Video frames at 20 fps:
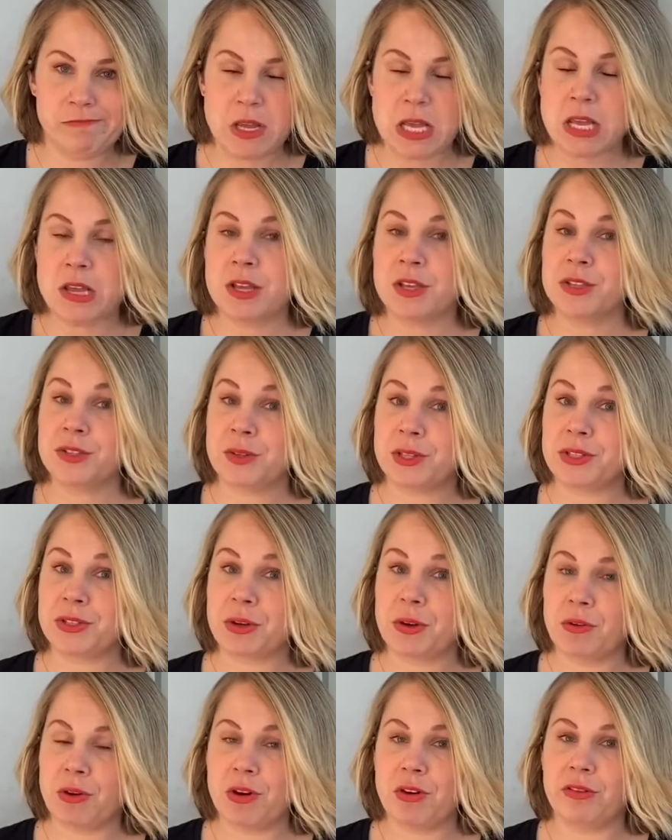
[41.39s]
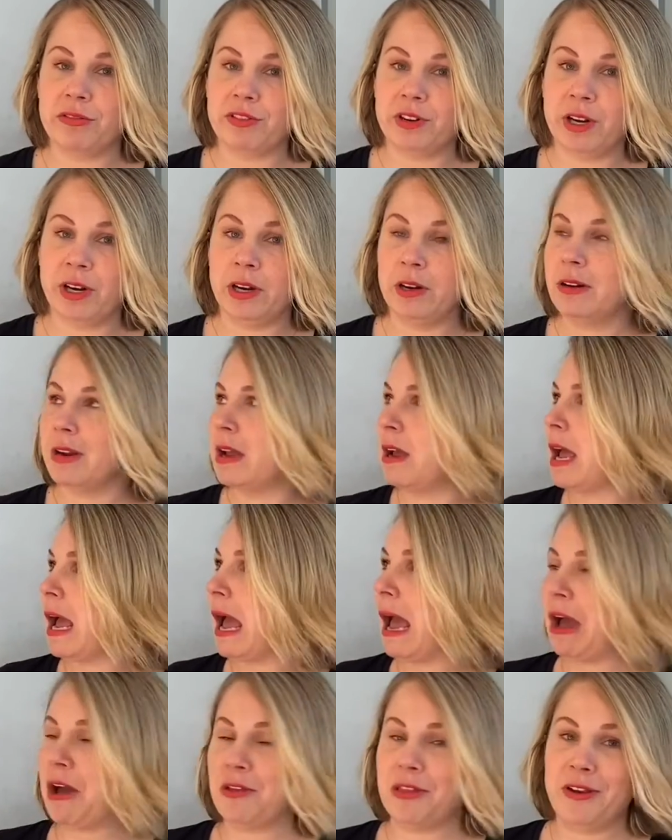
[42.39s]
So let's go over how
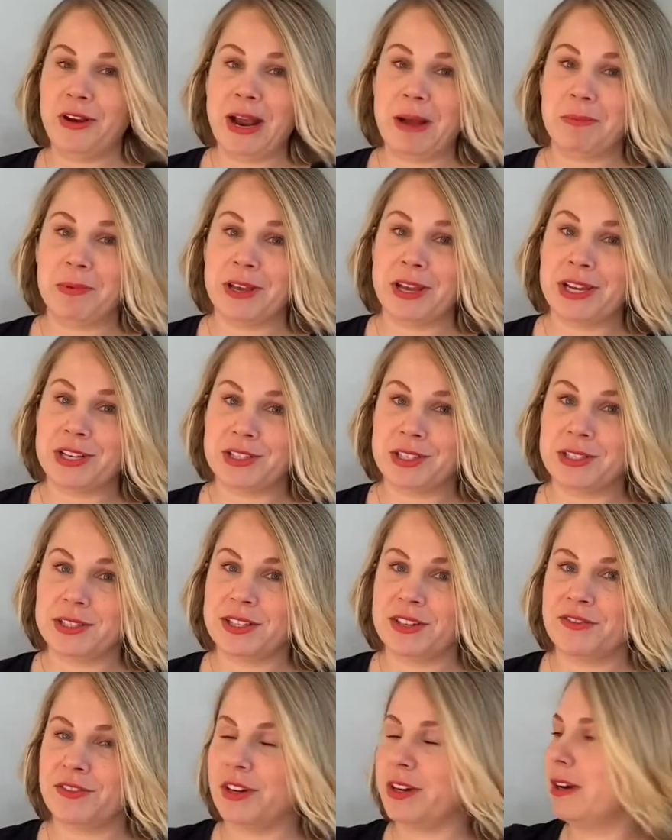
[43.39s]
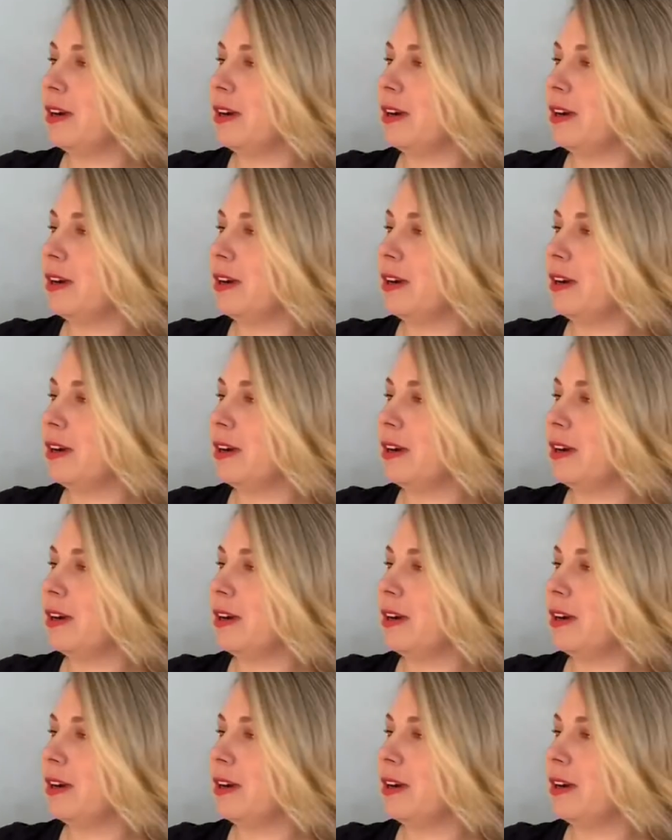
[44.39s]
their applications differ.